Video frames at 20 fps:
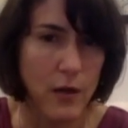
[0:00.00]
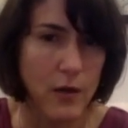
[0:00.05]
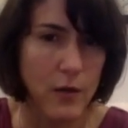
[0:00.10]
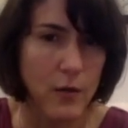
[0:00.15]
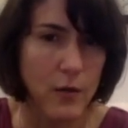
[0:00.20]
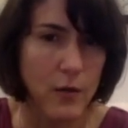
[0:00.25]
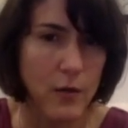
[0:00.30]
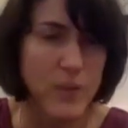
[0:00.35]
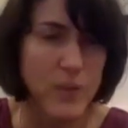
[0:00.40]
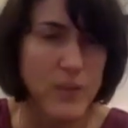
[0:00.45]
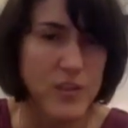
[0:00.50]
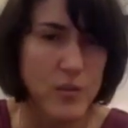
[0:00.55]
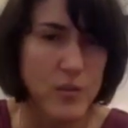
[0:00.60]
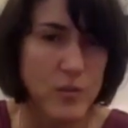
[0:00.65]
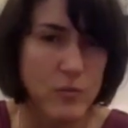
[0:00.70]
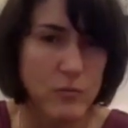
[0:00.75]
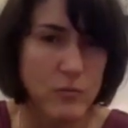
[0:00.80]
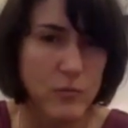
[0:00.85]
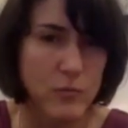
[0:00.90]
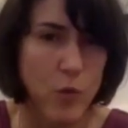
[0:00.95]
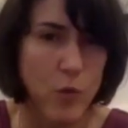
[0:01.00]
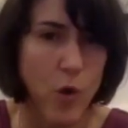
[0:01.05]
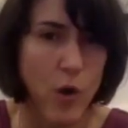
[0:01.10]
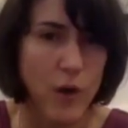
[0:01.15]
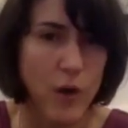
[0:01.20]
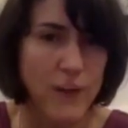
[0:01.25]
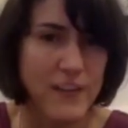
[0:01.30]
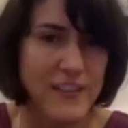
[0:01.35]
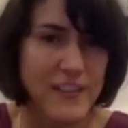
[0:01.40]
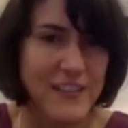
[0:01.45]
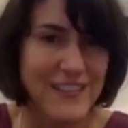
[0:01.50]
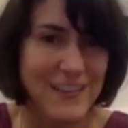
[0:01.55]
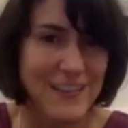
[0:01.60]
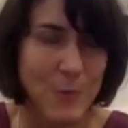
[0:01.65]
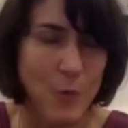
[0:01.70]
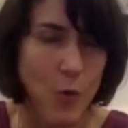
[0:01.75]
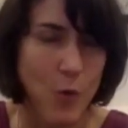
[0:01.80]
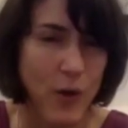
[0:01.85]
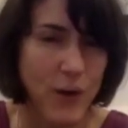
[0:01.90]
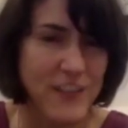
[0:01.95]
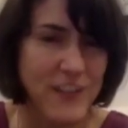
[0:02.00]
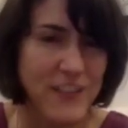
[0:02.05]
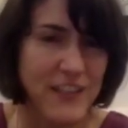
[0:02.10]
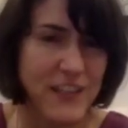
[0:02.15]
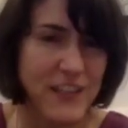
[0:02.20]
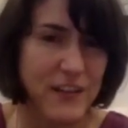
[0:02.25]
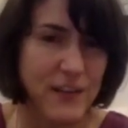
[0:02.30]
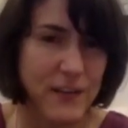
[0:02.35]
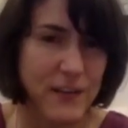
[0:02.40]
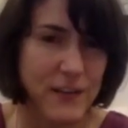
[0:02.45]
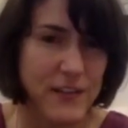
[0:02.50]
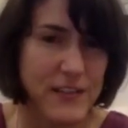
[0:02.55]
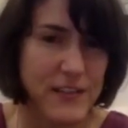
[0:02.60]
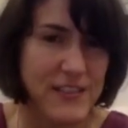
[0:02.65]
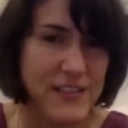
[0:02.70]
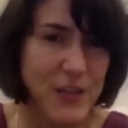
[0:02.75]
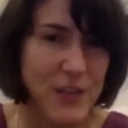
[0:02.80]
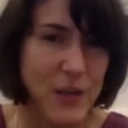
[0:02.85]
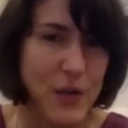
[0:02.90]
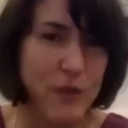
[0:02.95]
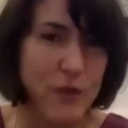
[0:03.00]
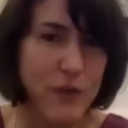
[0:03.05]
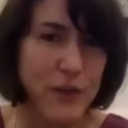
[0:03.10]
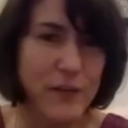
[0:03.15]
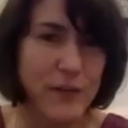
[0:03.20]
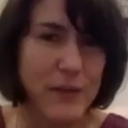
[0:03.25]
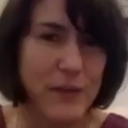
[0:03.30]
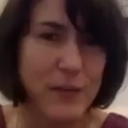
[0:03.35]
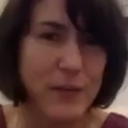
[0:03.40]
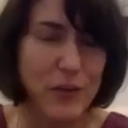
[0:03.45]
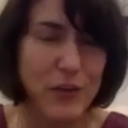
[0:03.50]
once quarantine is over and people are